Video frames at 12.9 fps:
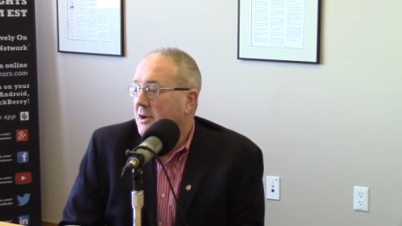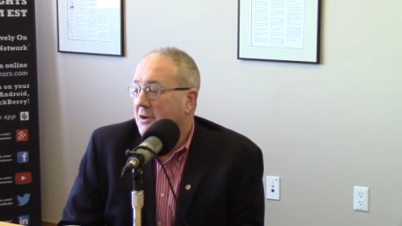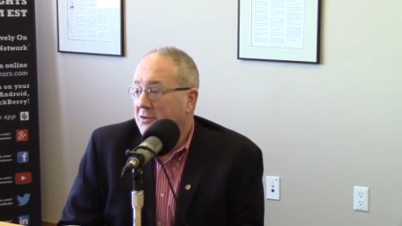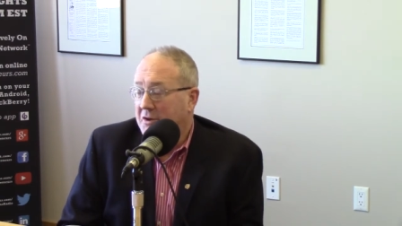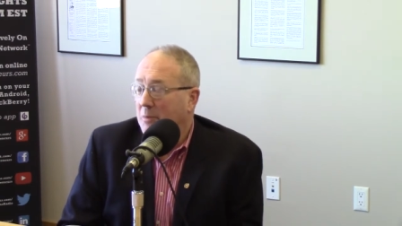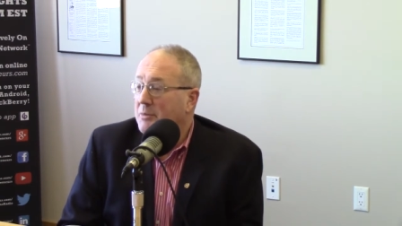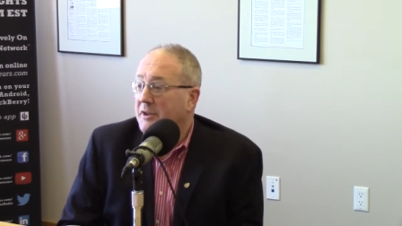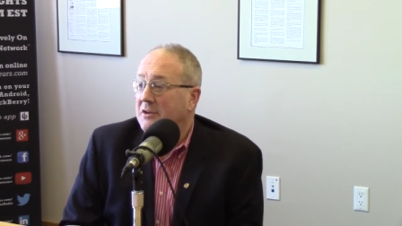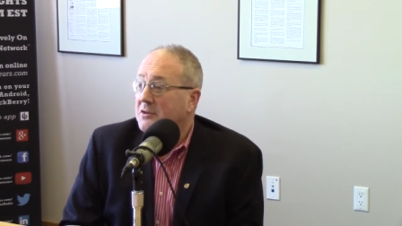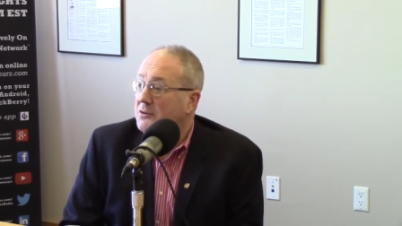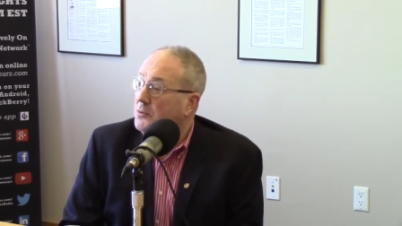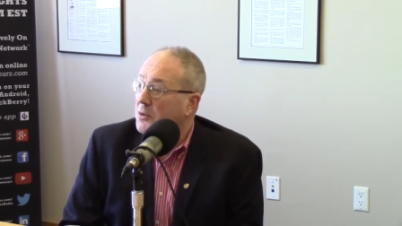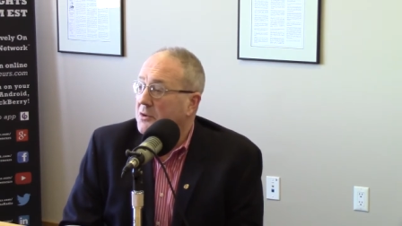Some think
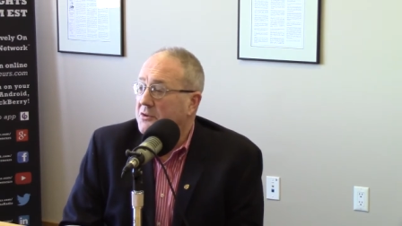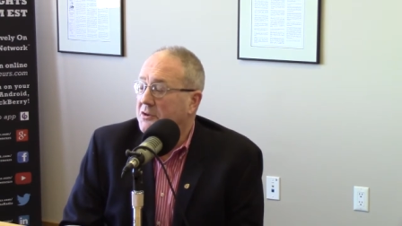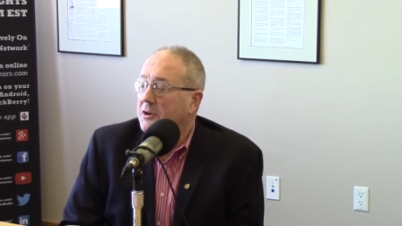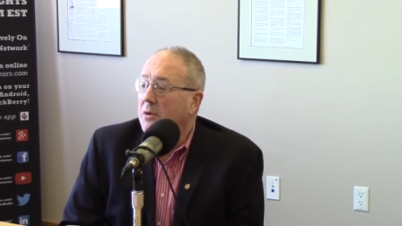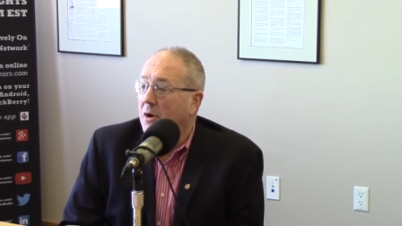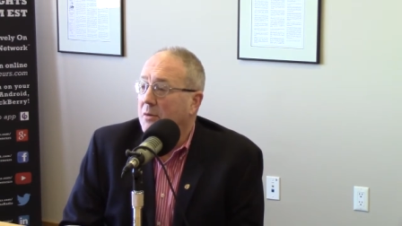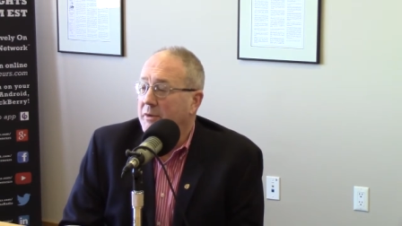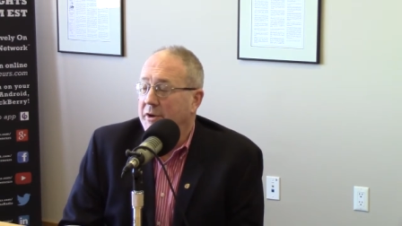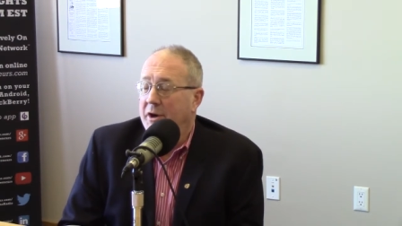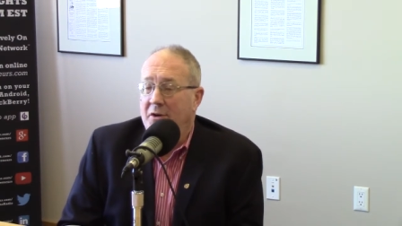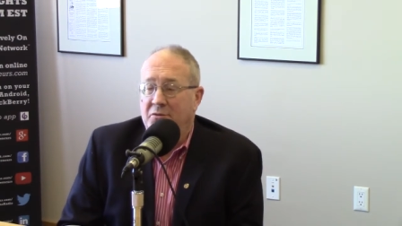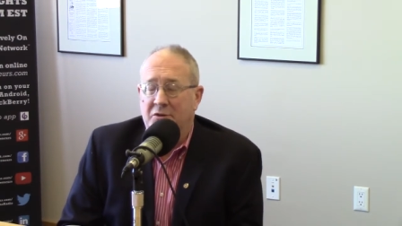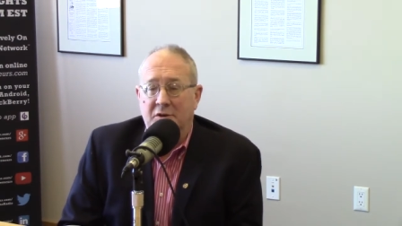it's worth zero, and
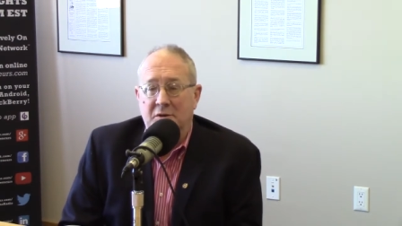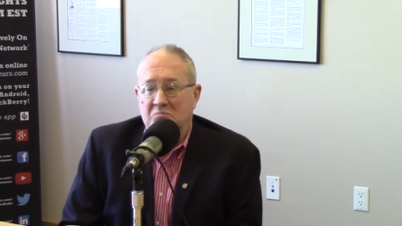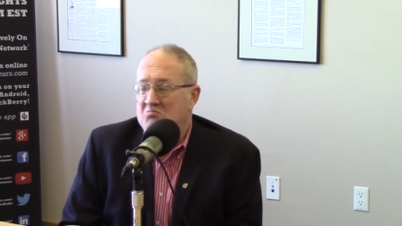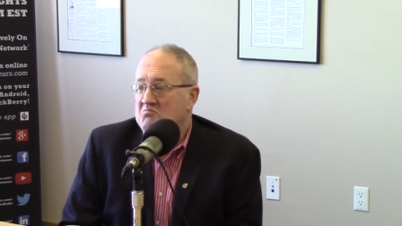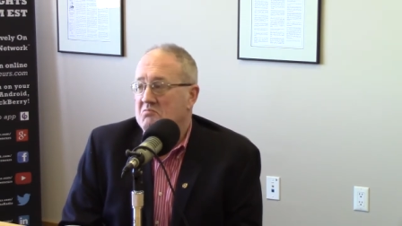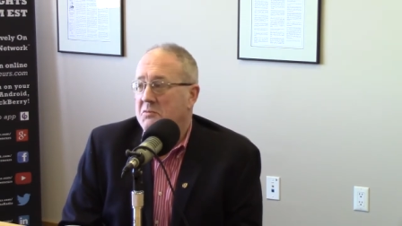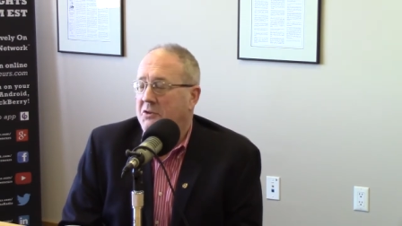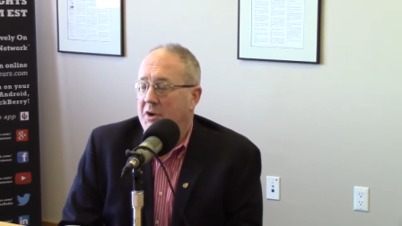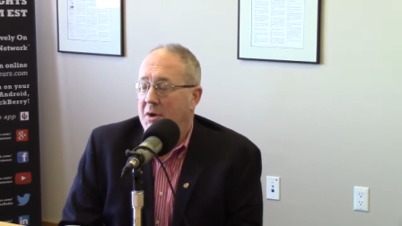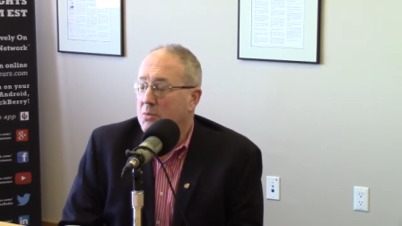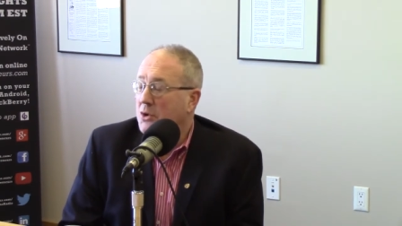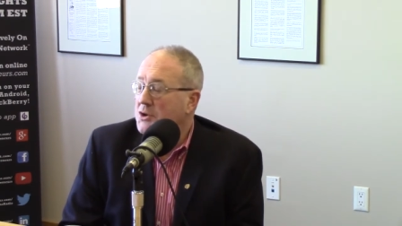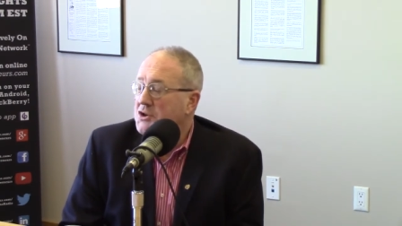I've seen, say, a
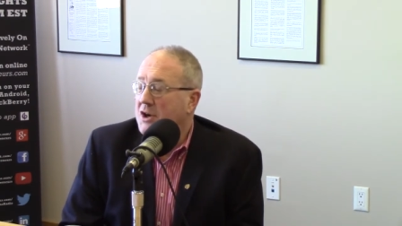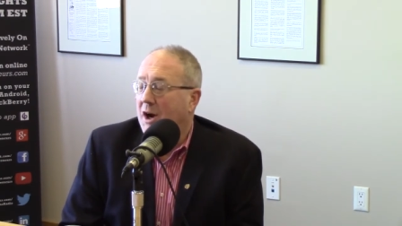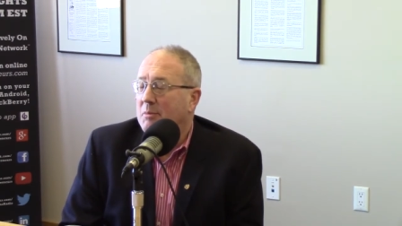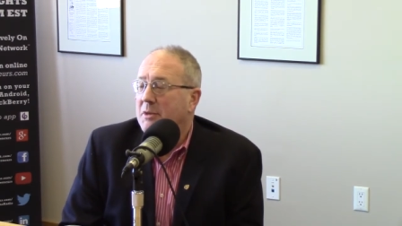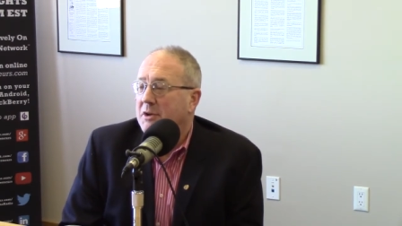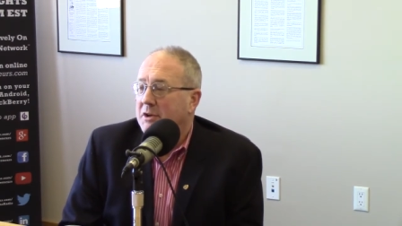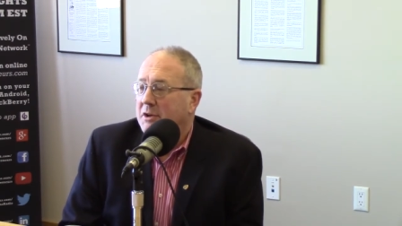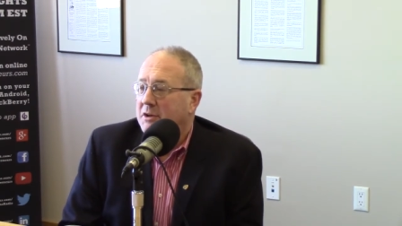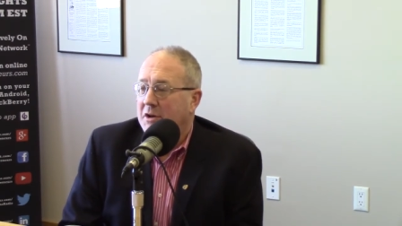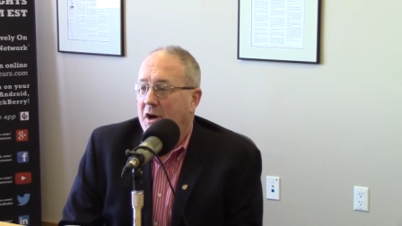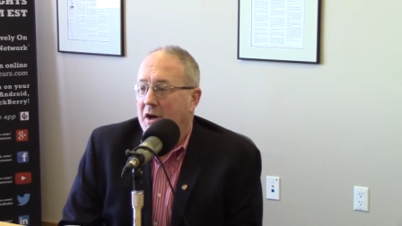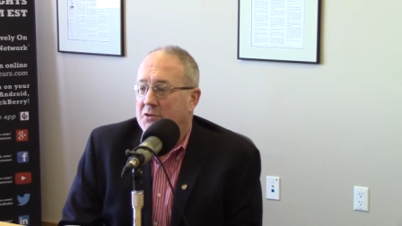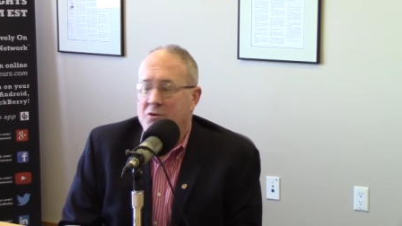print shop
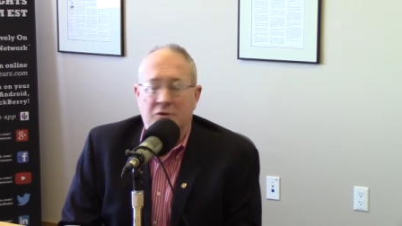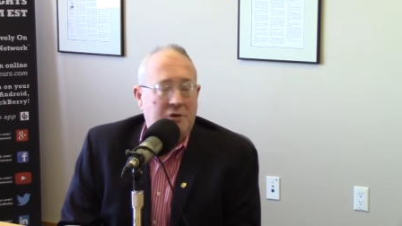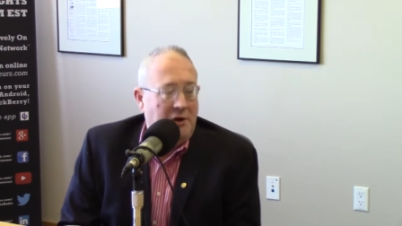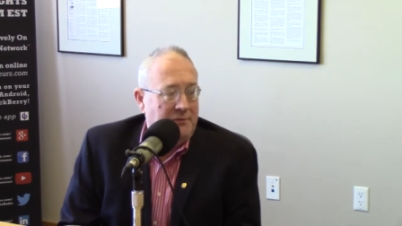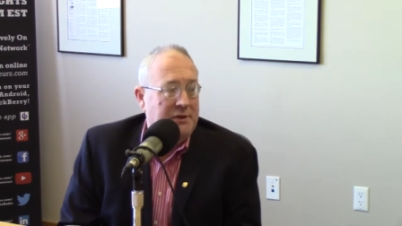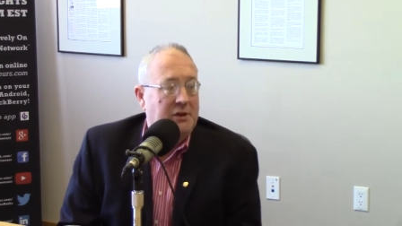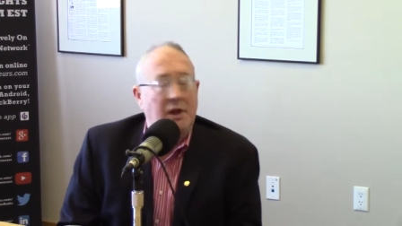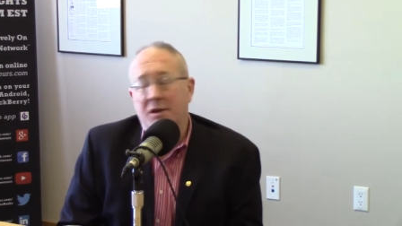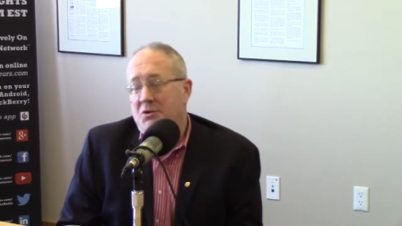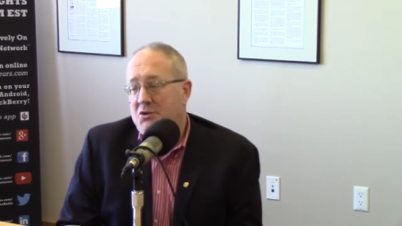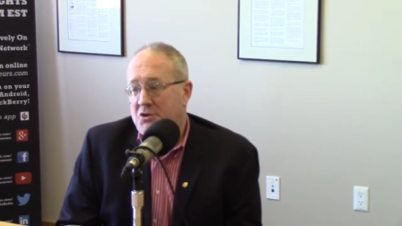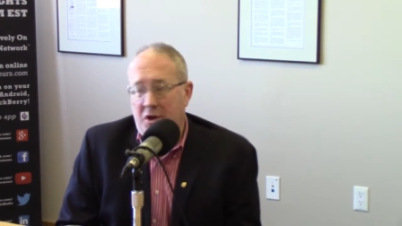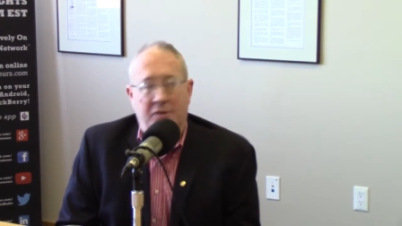guy turned off the
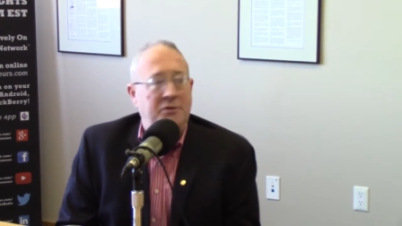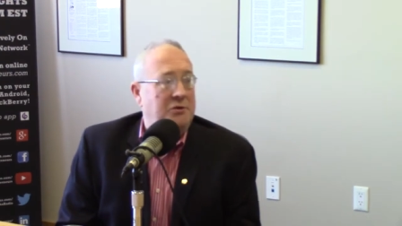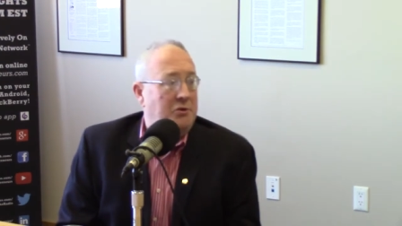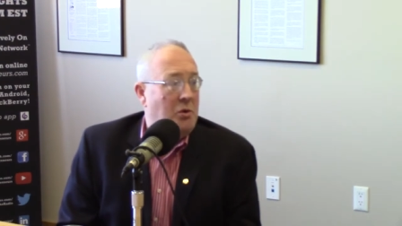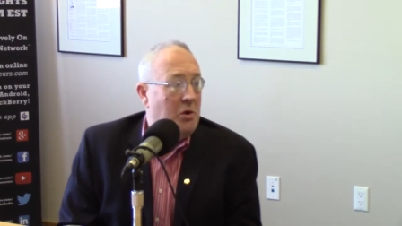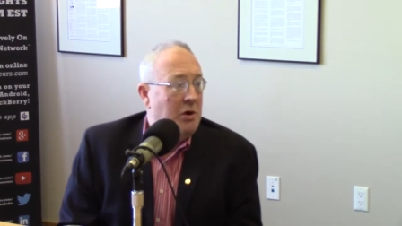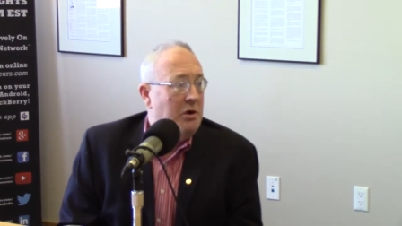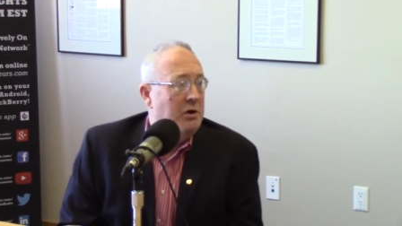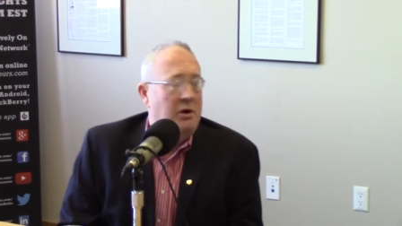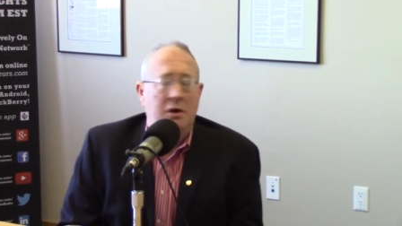lights, shut the door,